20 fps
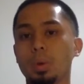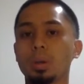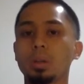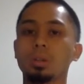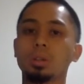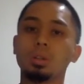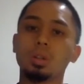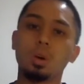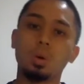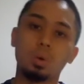
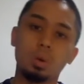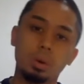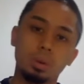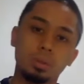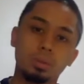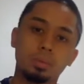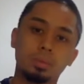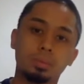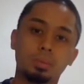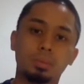to lower
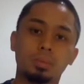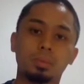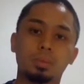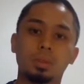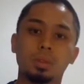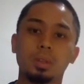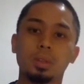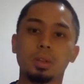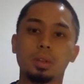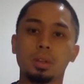
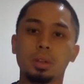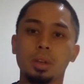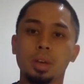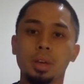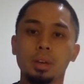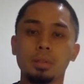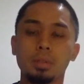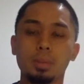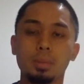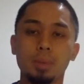the head
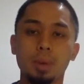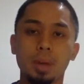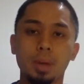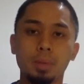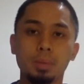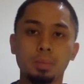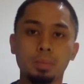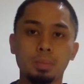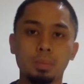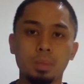of the bed.
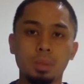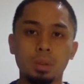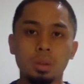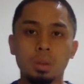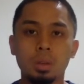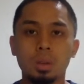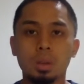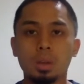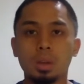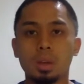
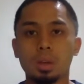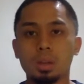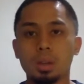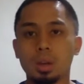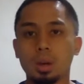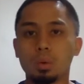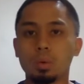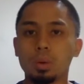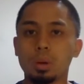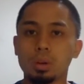And
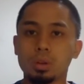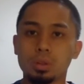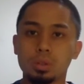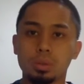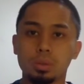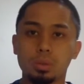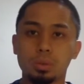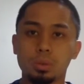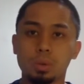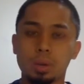now we also
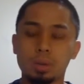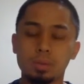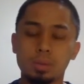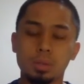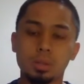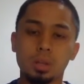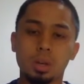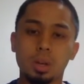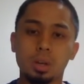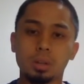have to
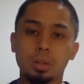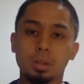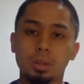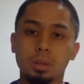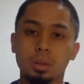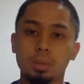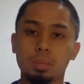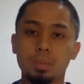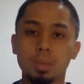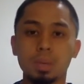don
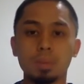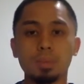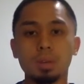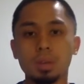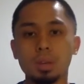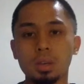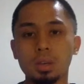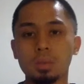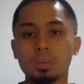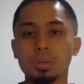the
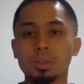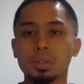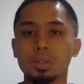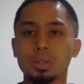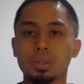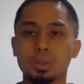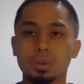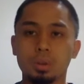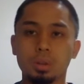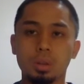PPE, which is
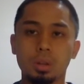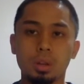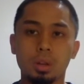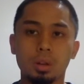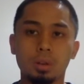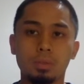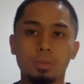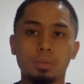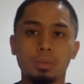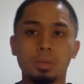your
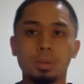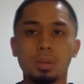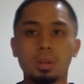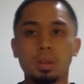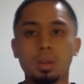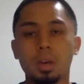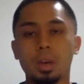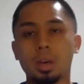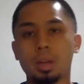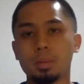glove
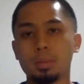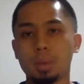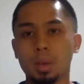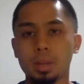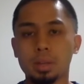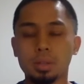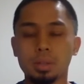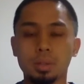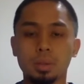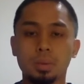and
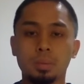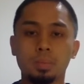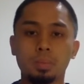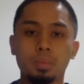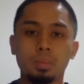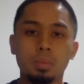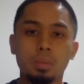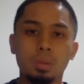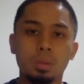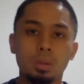mask.
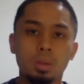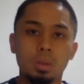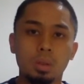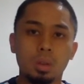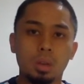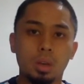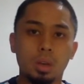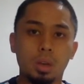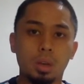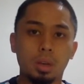
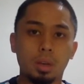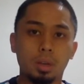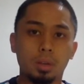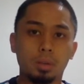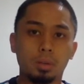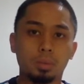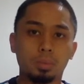And